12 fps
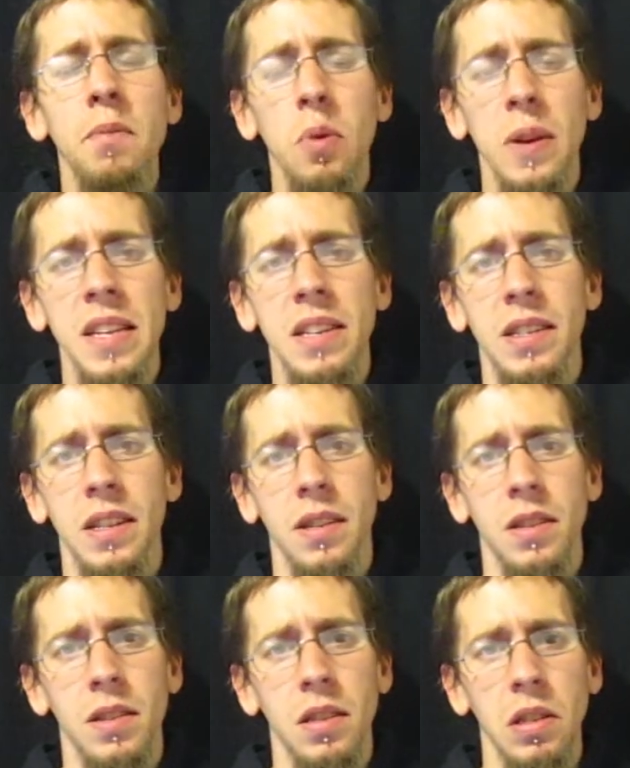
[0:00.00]

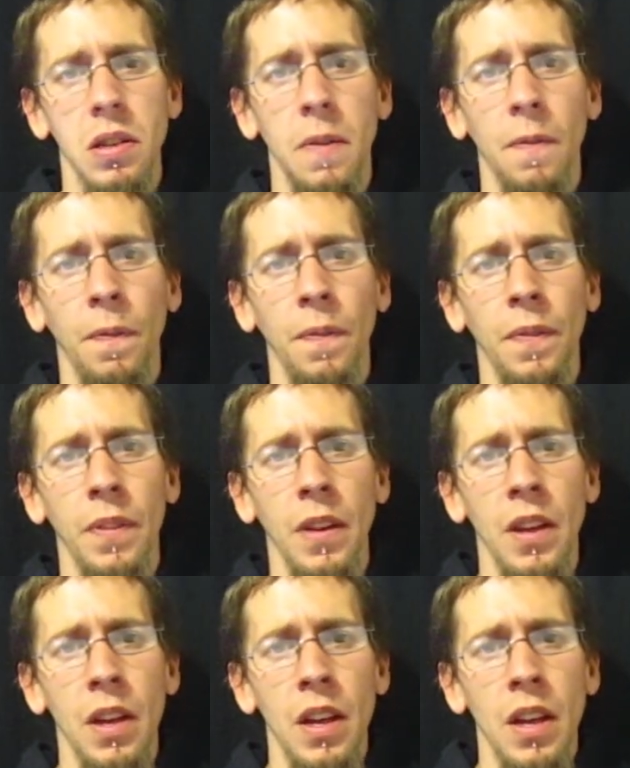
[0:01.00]
reasons,
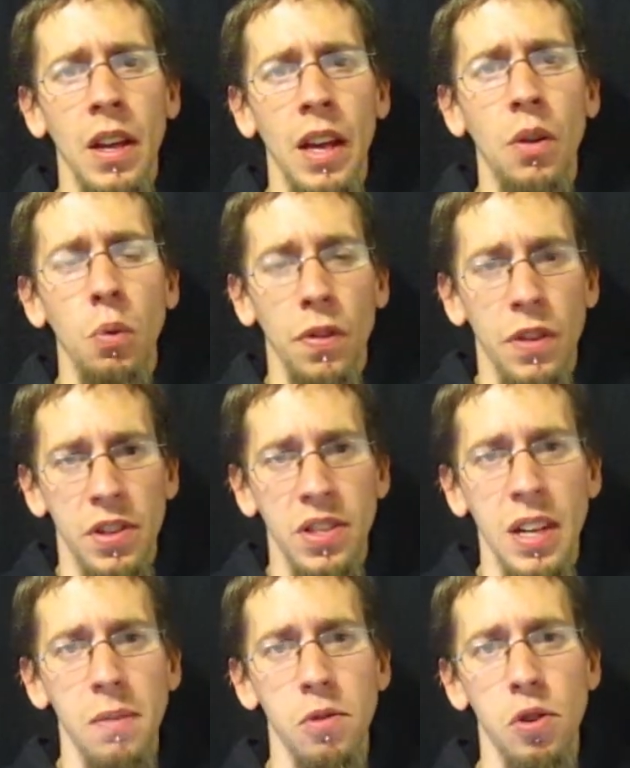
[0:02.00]
and with the
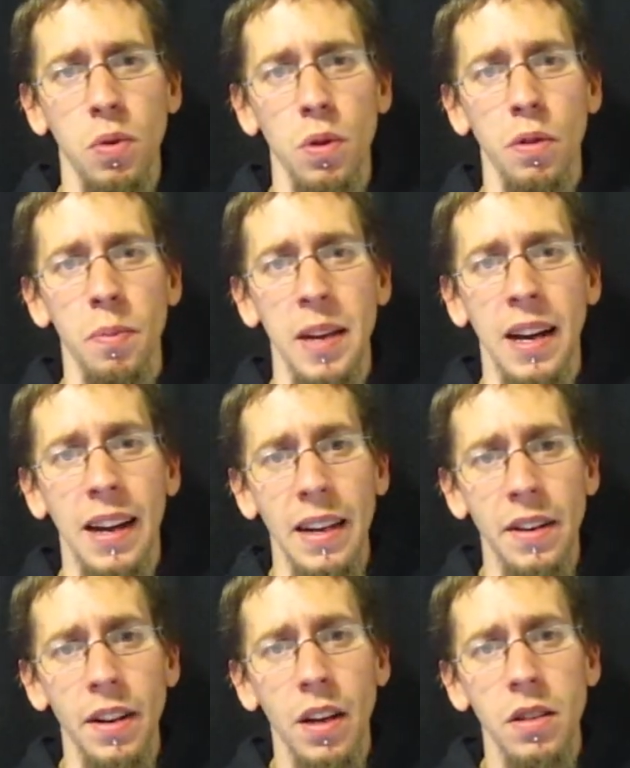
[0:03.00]
same truth
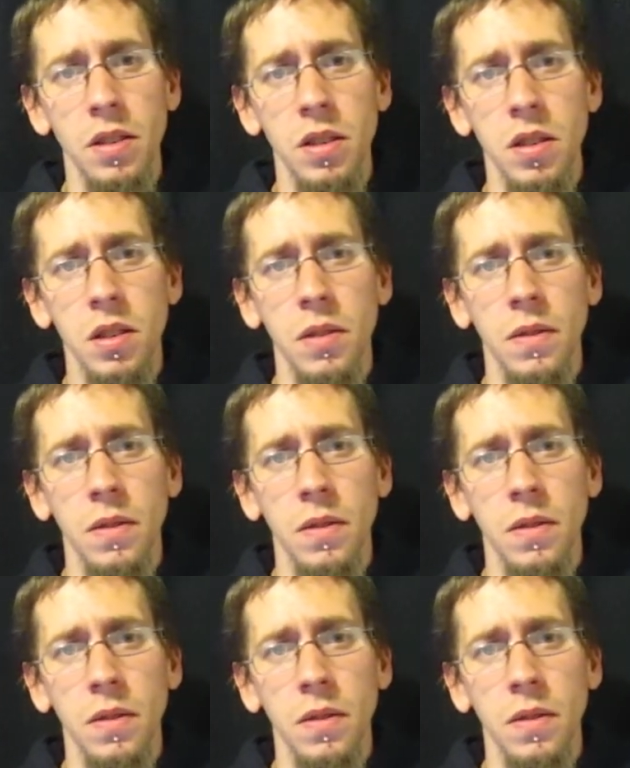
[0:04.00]
behind us.